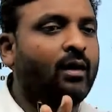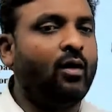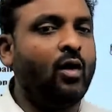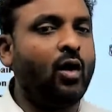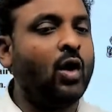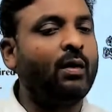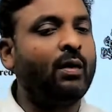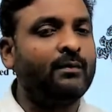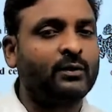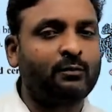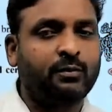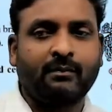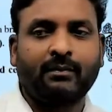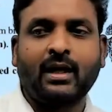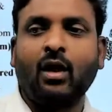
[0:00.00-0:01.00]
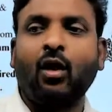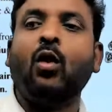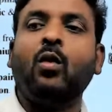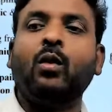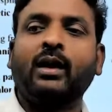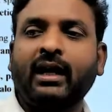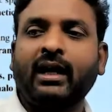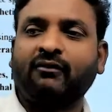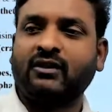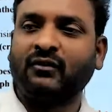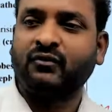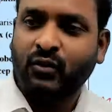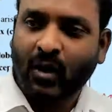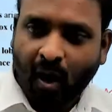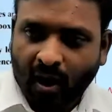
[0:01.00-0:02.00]
ovums from the ovary of the
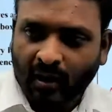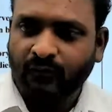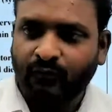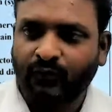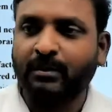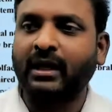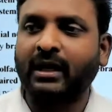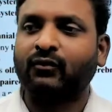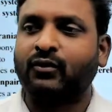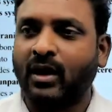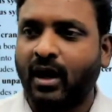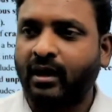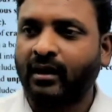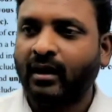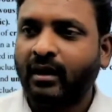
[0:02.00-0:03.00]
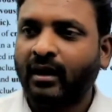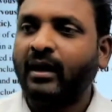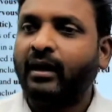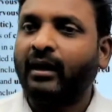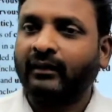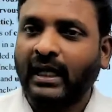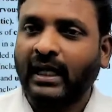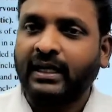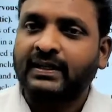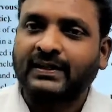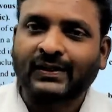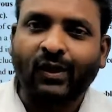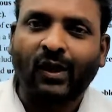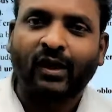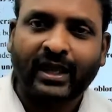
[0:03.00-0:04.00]
frog, female frog, that is
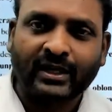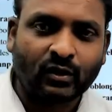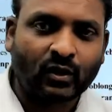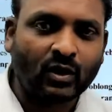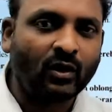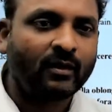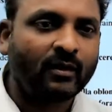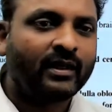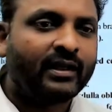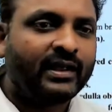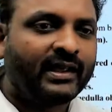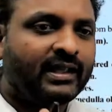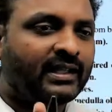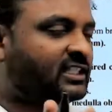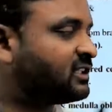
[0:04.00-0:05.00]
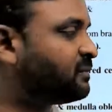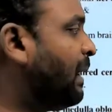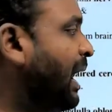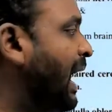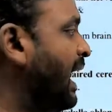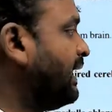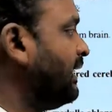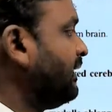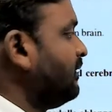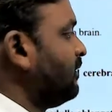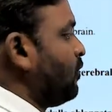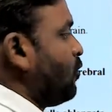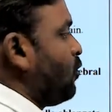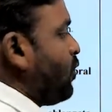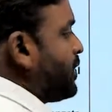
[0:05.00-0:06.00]
called as, span.
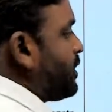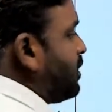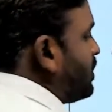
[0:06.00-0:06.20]
What are